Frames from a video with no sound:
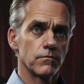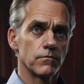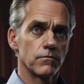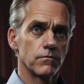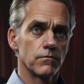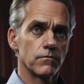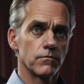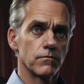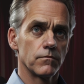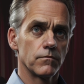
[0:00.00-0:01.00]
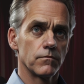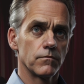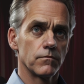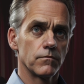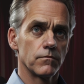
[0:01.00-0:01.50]

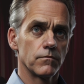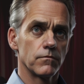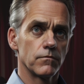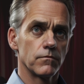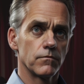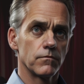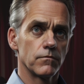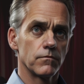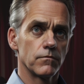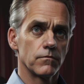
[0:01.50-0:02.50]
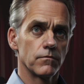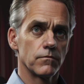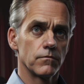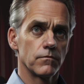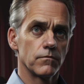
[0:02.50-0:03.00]

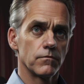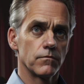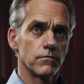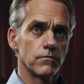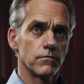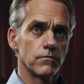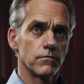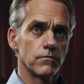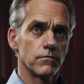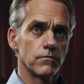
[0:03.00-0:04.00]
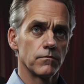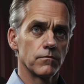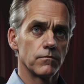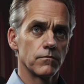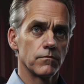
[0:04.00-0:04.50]

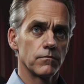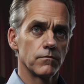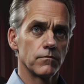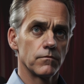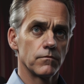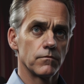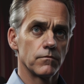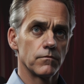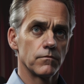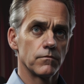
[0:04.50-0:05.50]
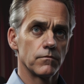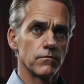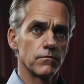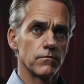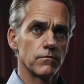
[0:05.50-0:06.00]

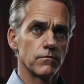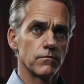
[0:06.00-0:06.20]
[no speech]